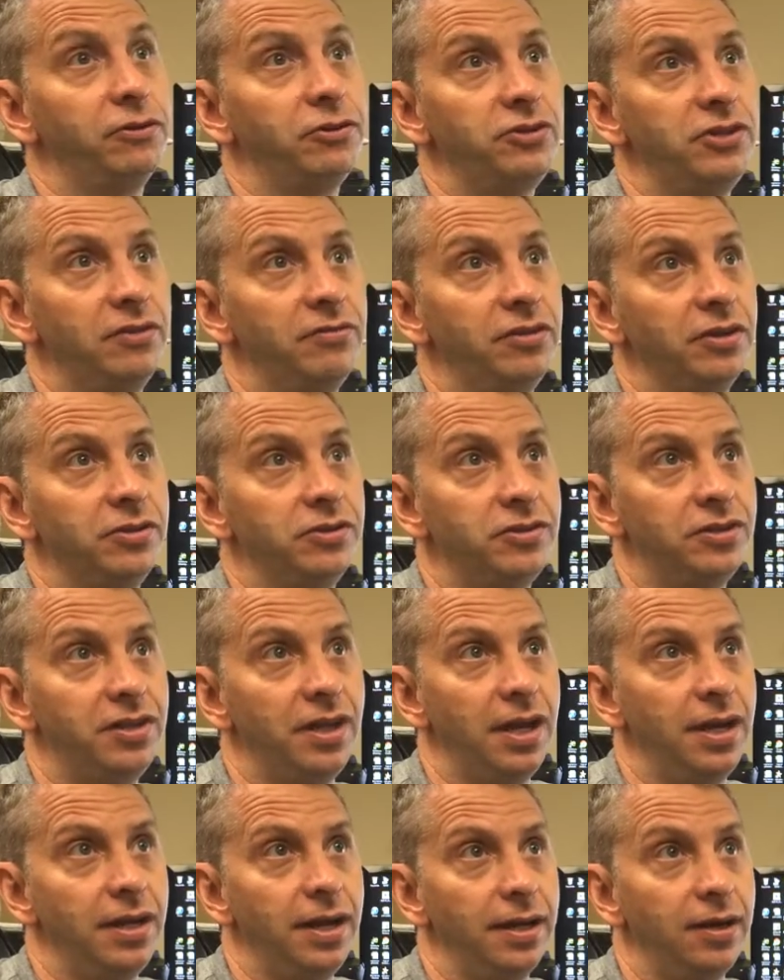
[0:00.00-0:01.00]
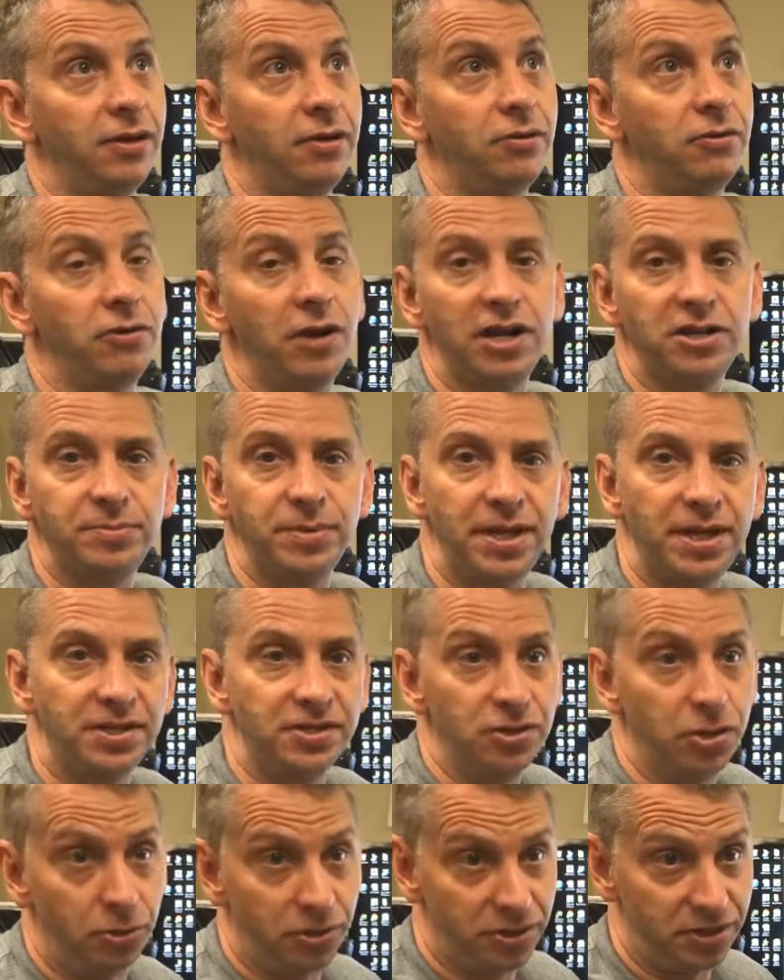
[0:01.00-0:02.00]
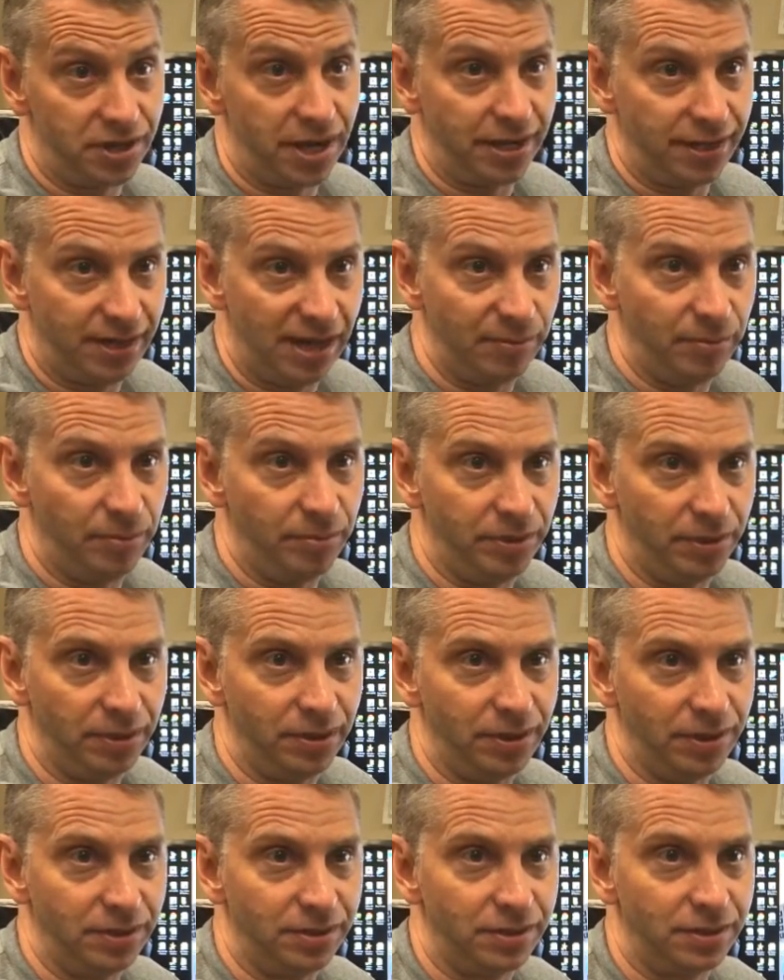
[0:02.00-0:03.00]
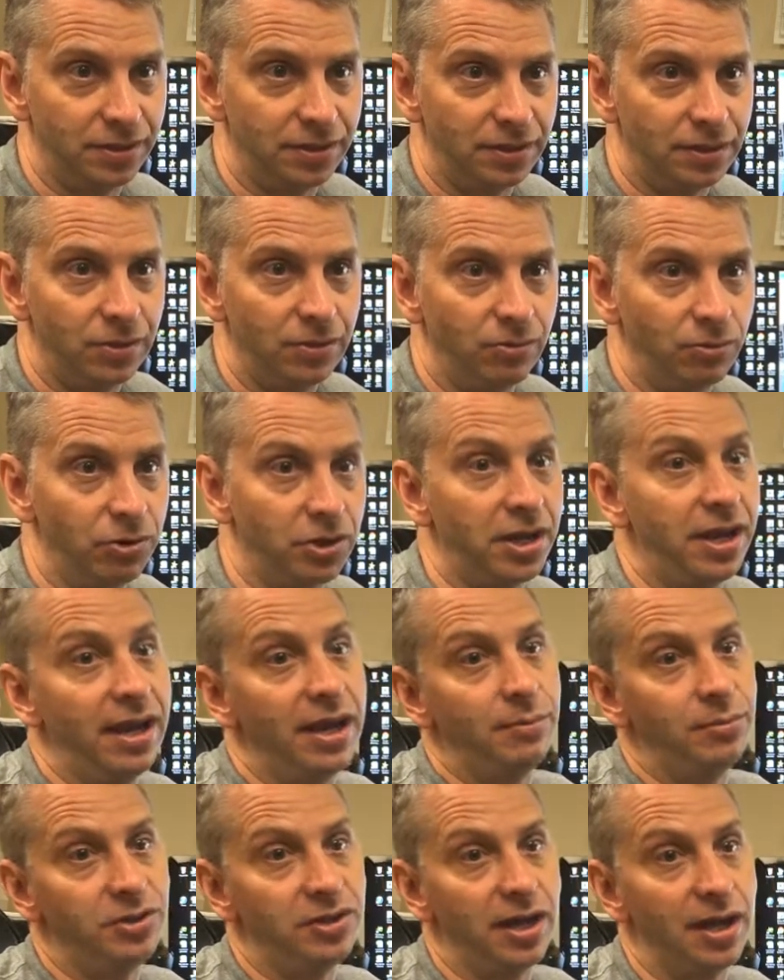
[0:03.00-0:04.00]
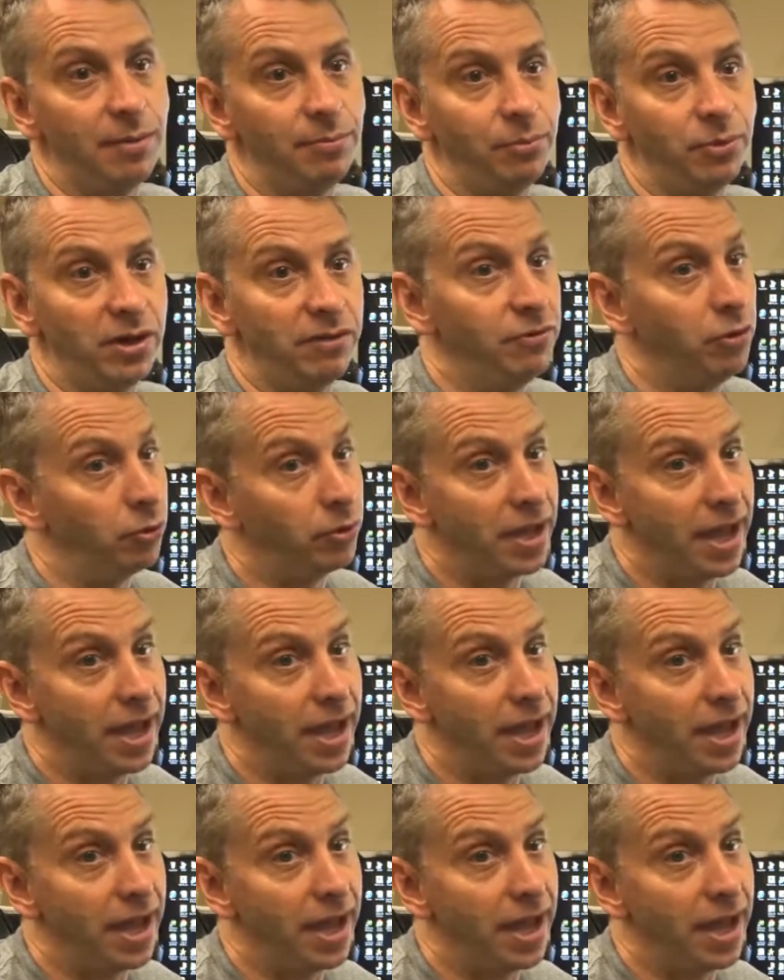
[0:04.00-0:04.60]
First, you have to understand that Craftsman has no design capabilities. We're cam shop, we have no